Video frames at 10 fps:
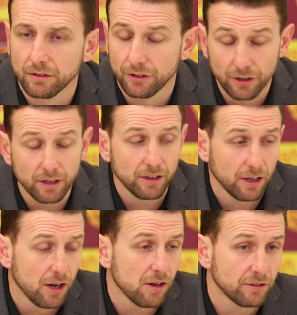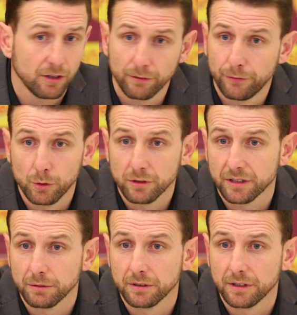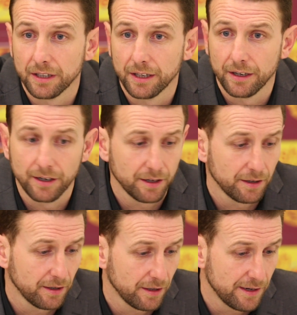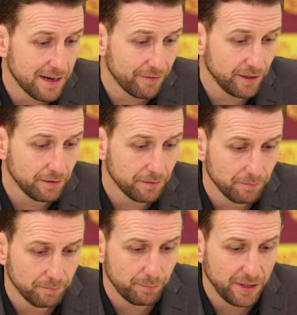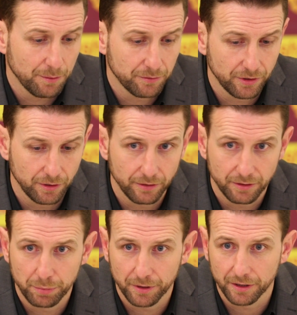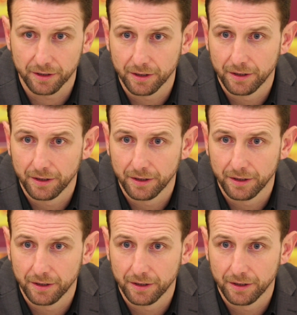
There's a lot to look forward to, and having been able to put a